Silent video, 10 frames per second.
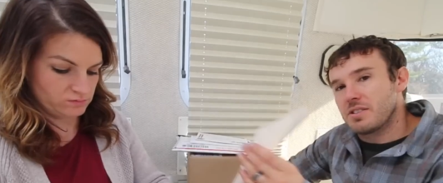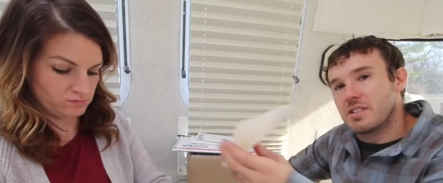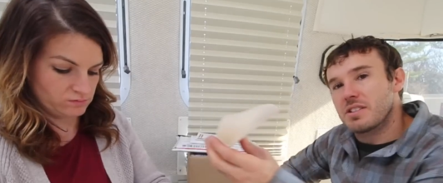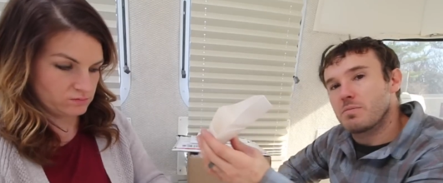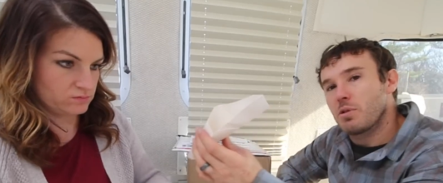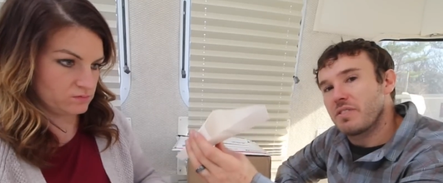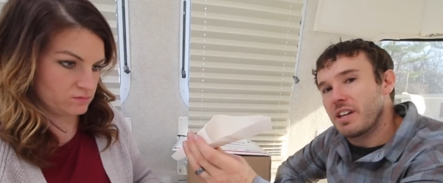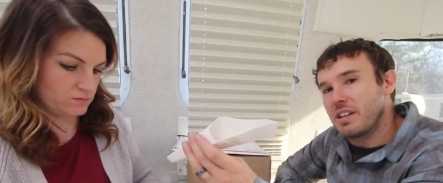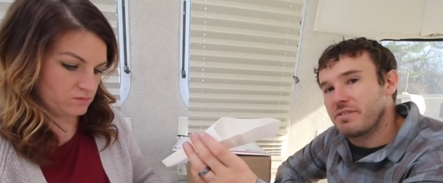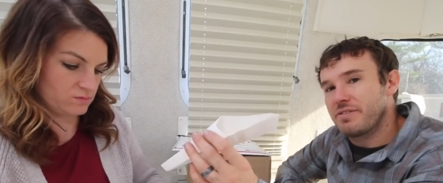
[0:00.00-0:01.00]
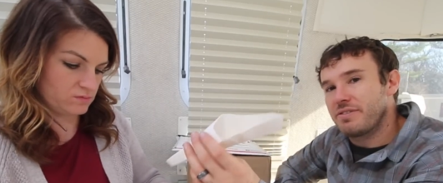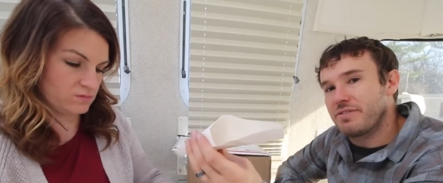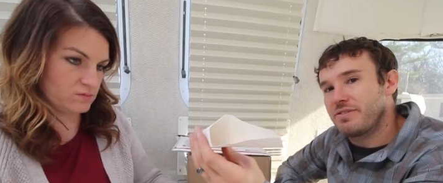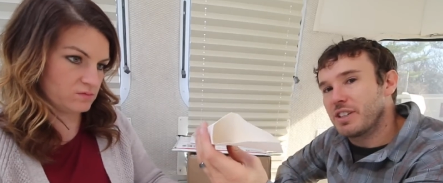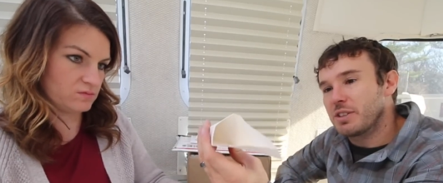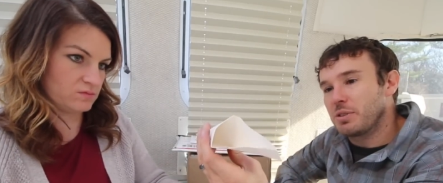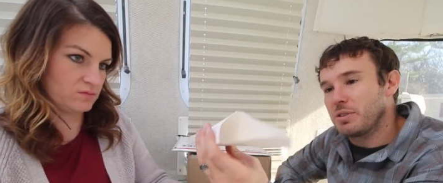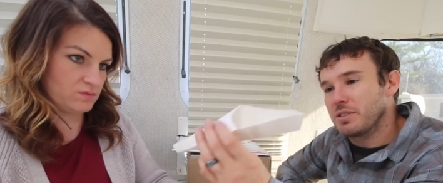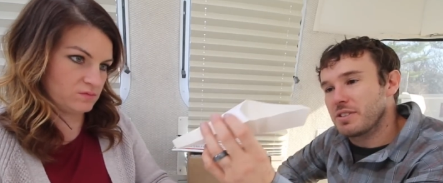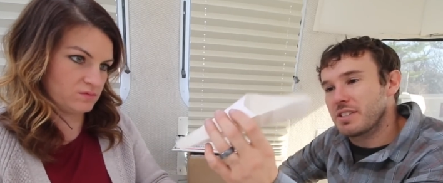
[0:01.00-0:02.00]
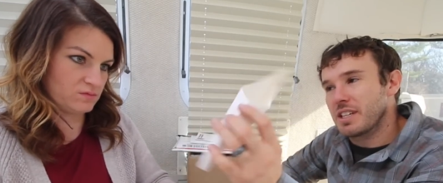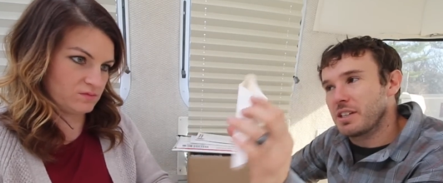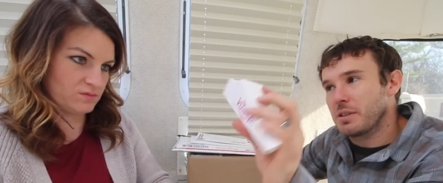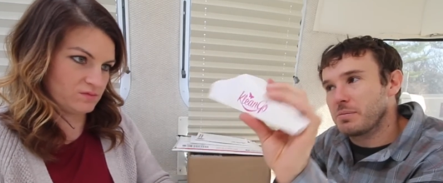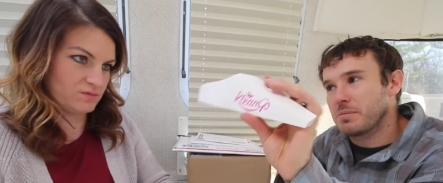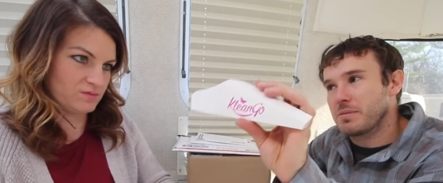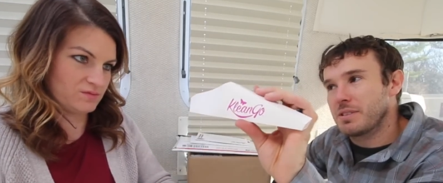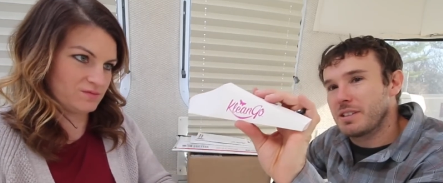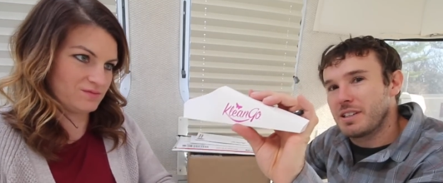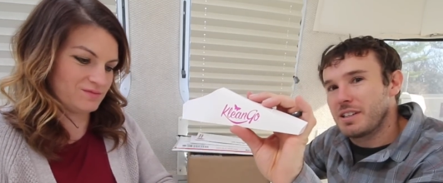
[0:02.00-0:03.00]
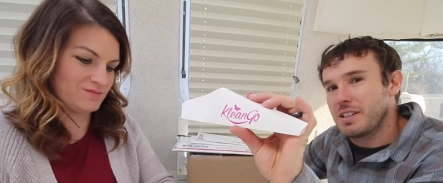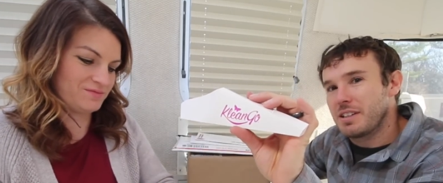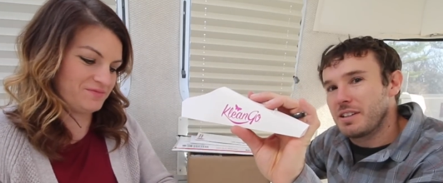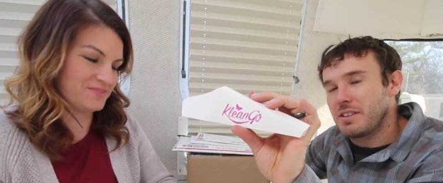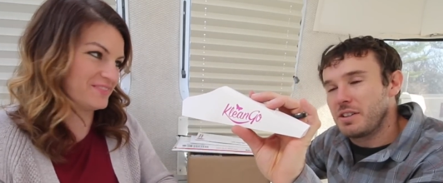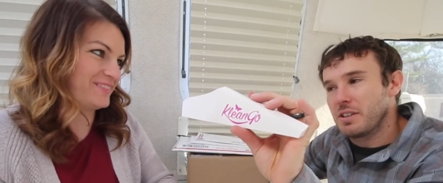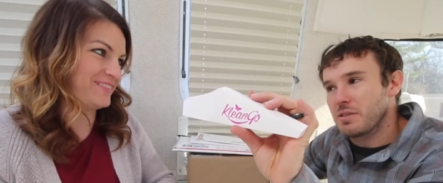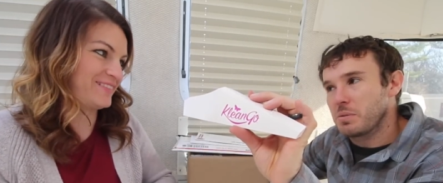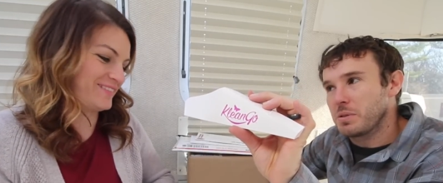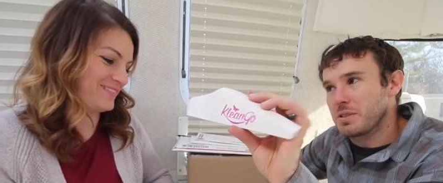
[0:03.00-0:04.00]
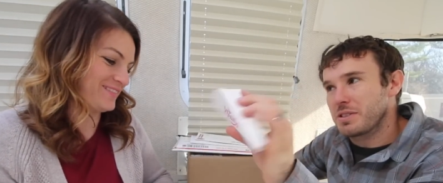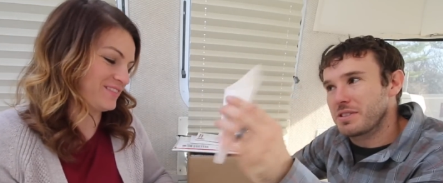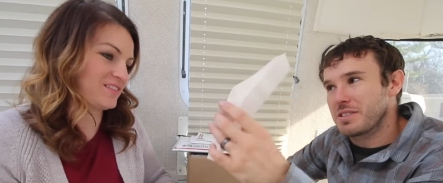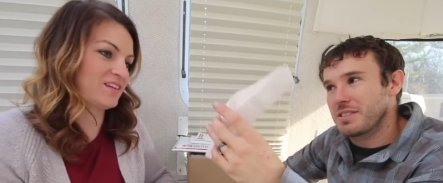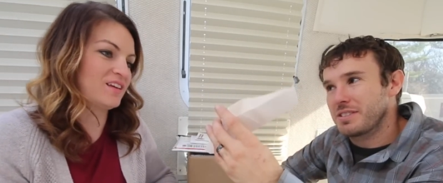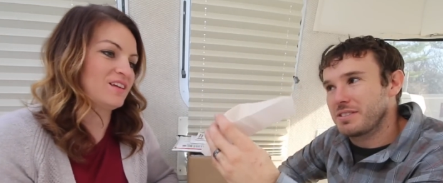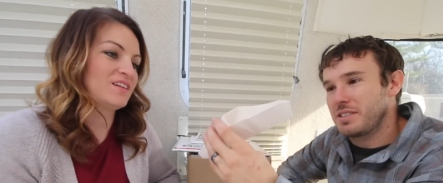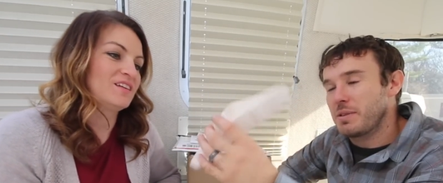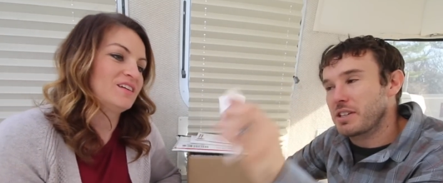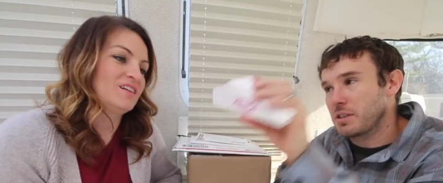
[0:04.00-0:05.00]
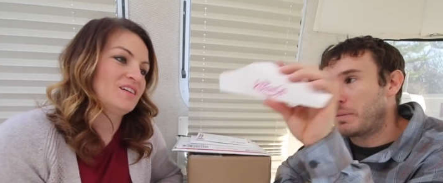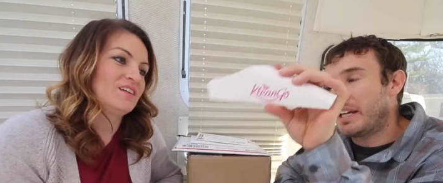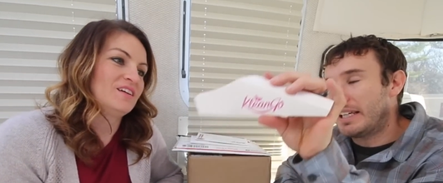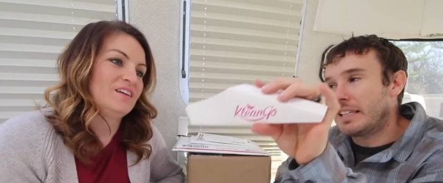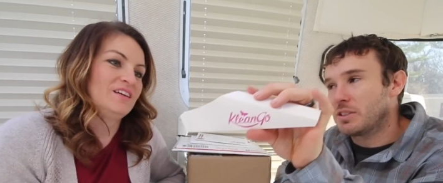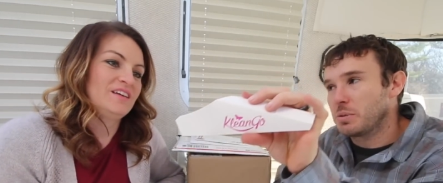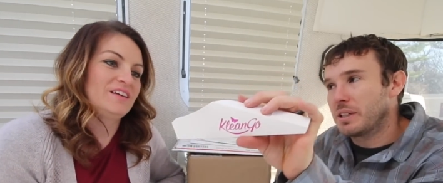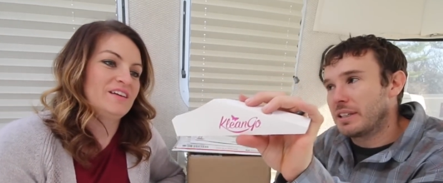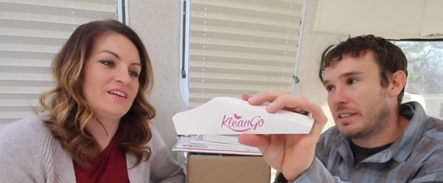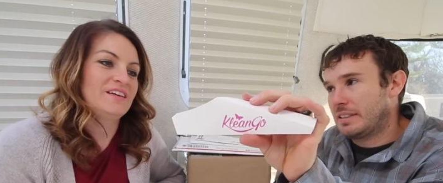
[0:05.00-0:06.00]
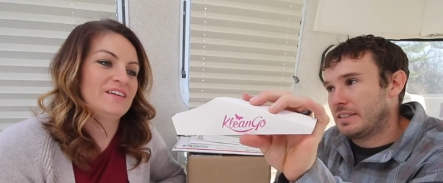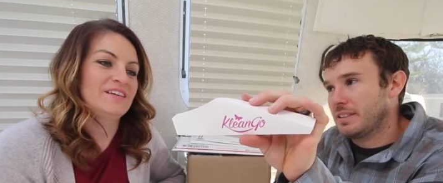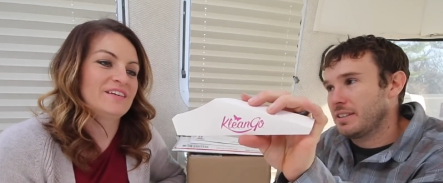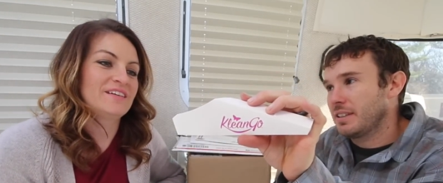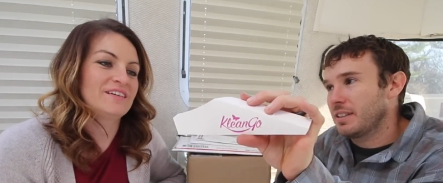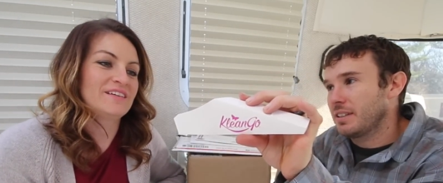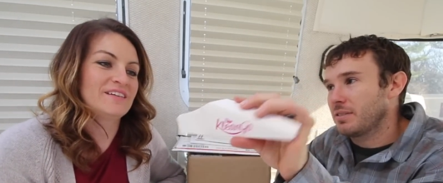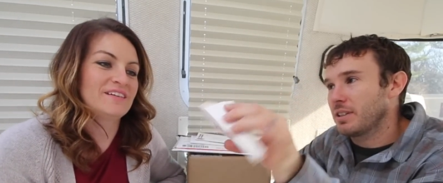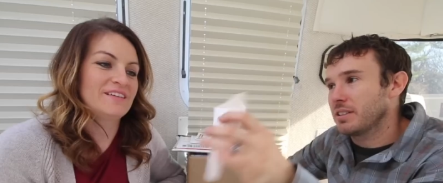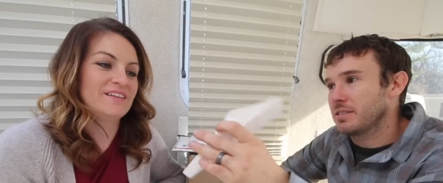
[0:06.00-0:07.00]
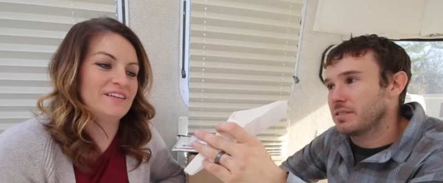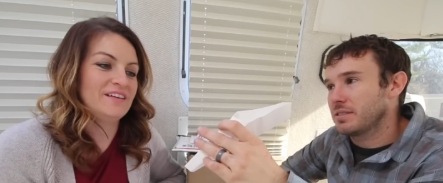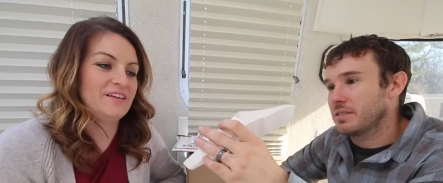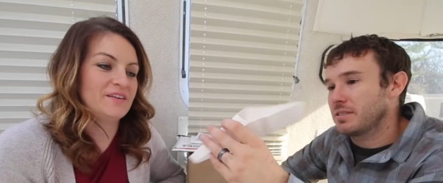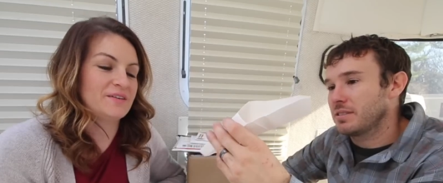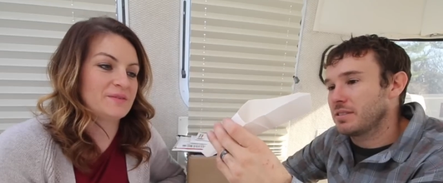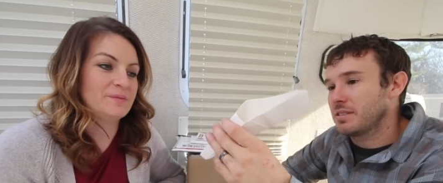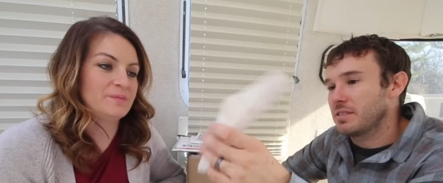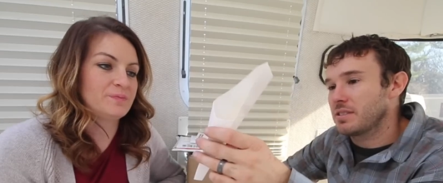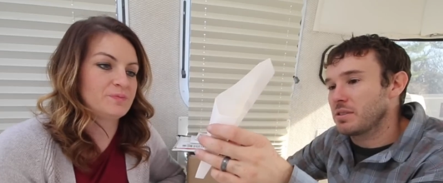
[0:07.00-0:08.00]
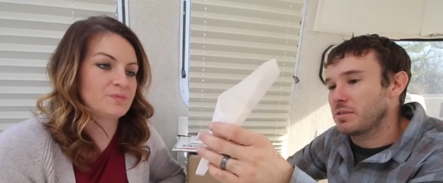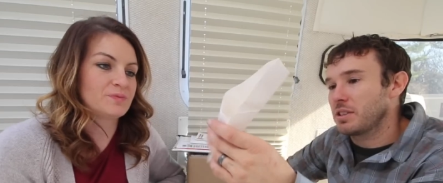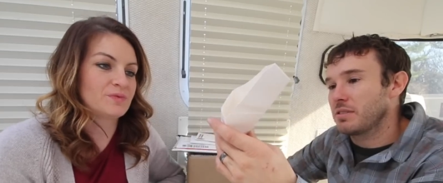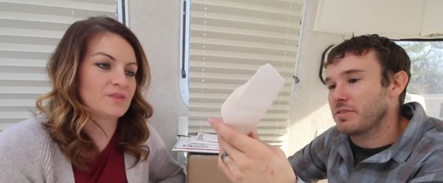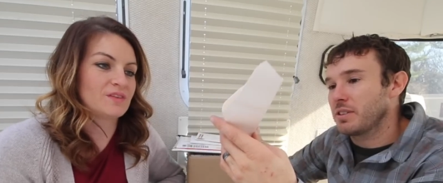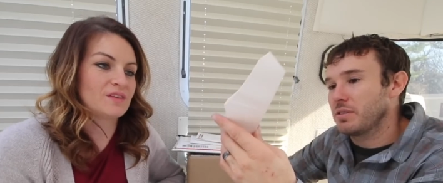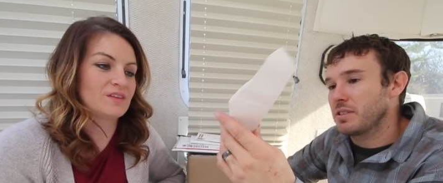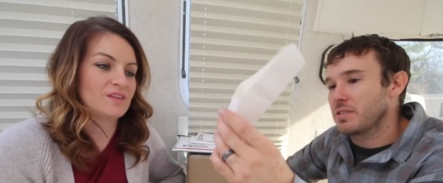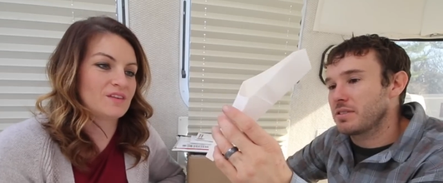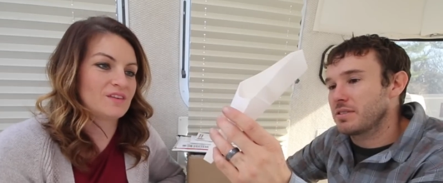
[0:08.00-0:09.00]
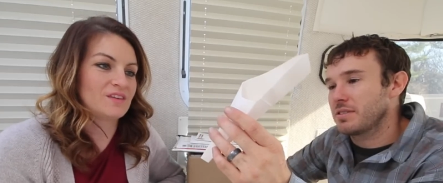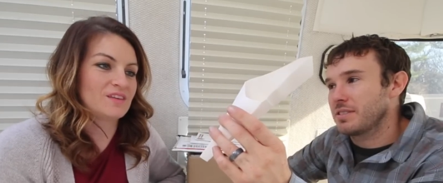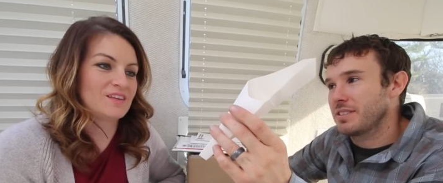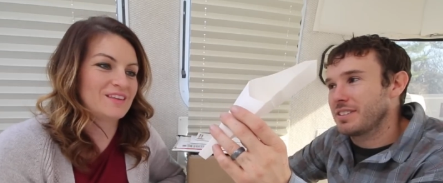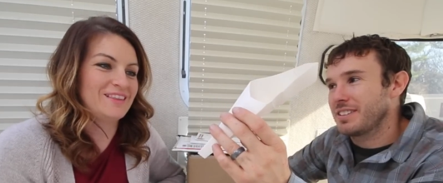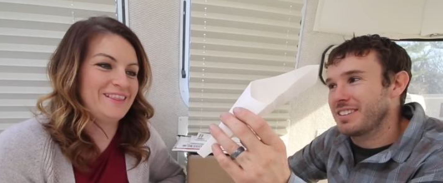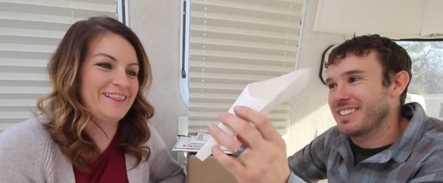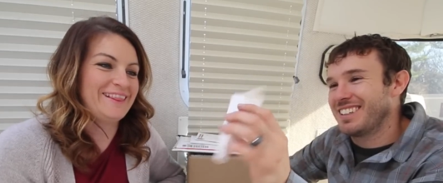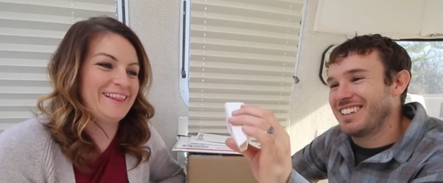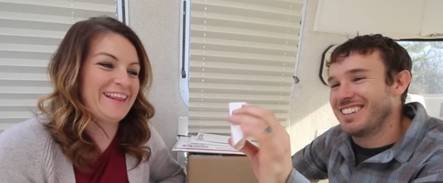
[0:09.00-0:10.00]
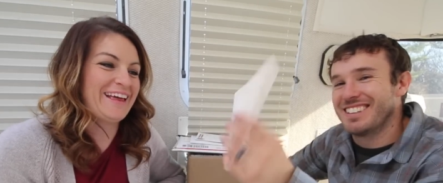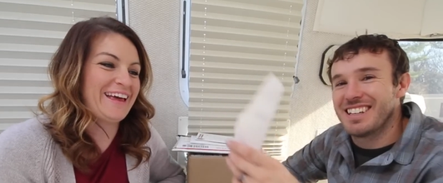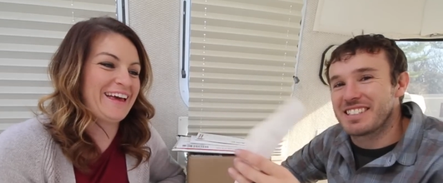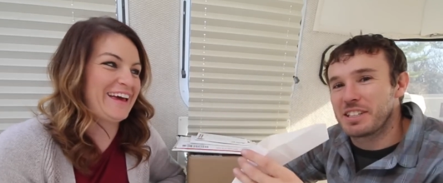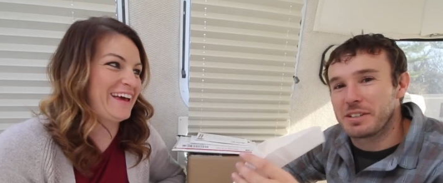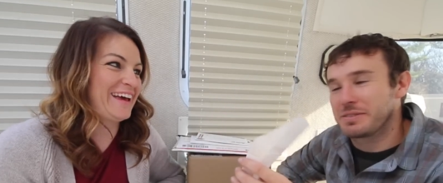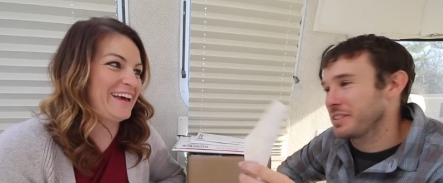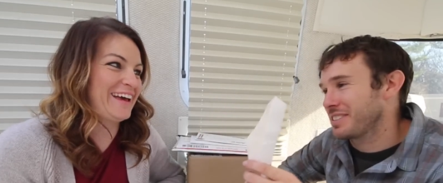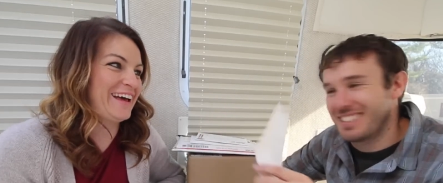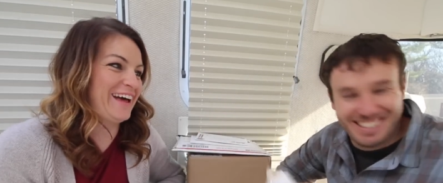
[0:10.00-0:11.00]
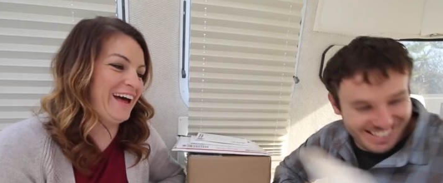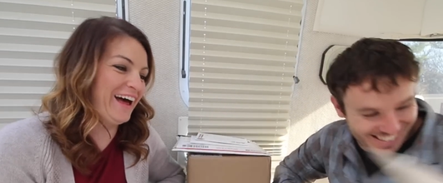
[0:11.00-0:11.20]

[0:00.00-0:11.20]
Speaker 1: So this is more of a funnel setup. The other was you actually peed into it, right? Uh-huh. So you're gonna funnel this. That's enough. Let's